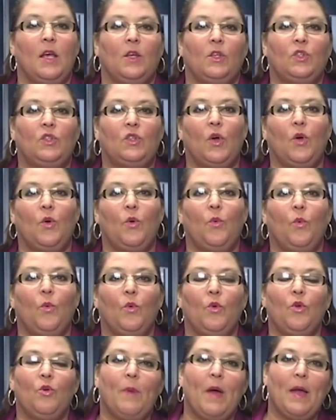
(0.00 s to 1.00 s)
So
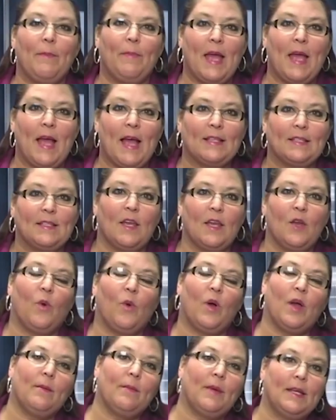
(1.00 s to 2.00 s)
you might be asking,
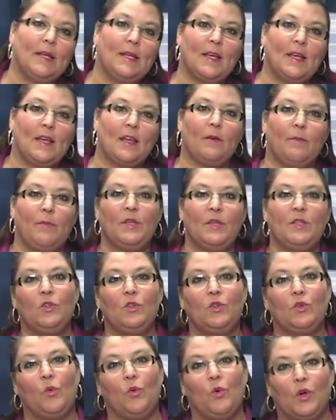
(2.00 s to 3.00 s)
why am I taking a
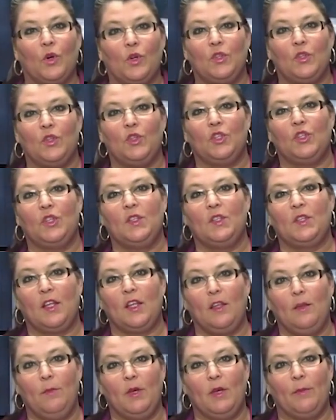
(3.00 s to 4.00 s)
business course and she's
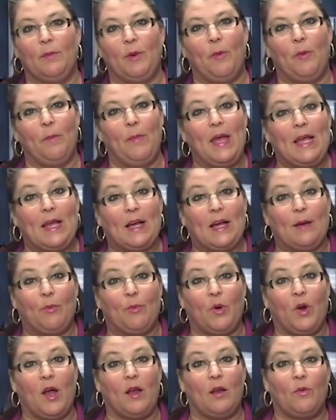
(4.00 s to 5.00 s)
telling me about makeup
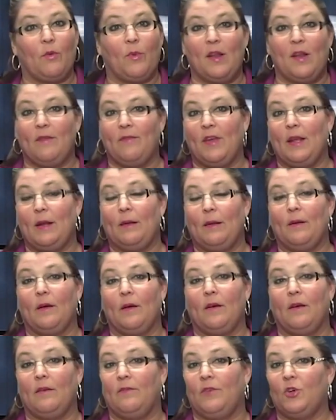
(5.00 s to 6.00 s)
or how to renovate a
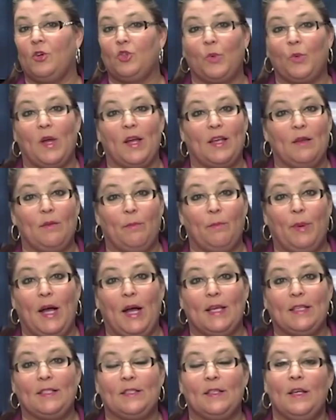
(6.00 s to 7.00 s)
Volkswagen
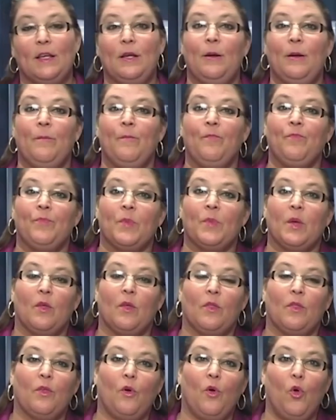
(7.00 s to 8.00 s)
bus?
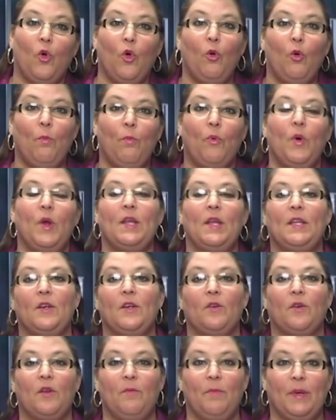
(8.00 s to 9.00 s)
The whole point
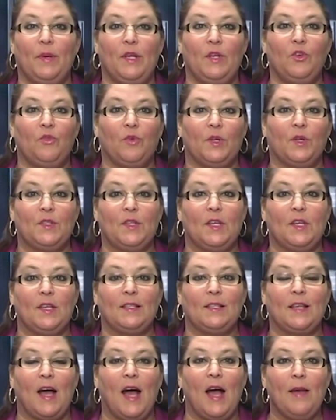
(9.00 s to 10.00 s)
here on Pinterest
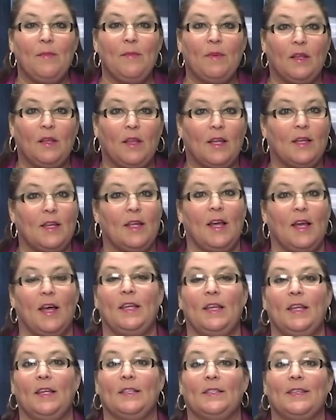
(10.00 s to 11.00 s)
is I'm collecting
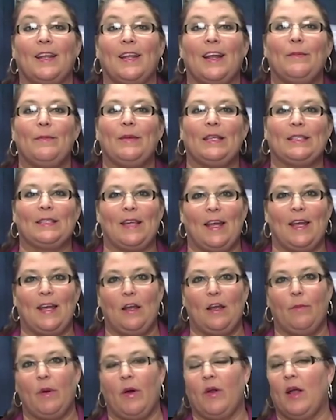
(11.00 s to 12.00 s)
ideas that I'm
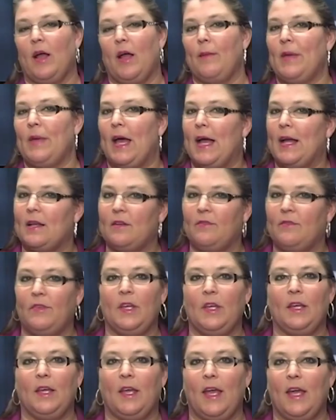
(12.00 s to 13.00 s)
excited about. I'm
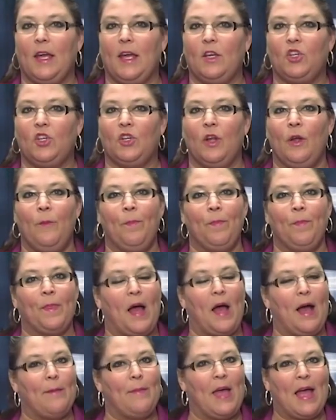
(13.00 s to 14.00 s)
actively engaged.
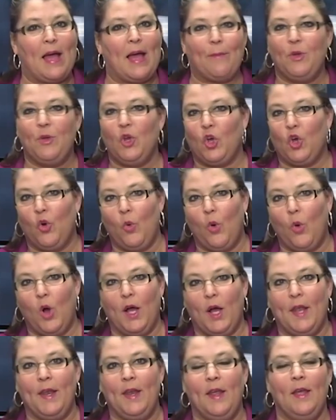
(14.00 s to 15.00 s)
I'm happy to go
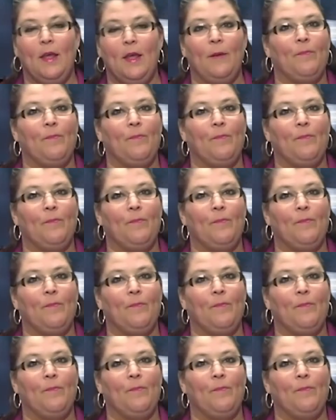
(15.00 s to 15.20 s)
on.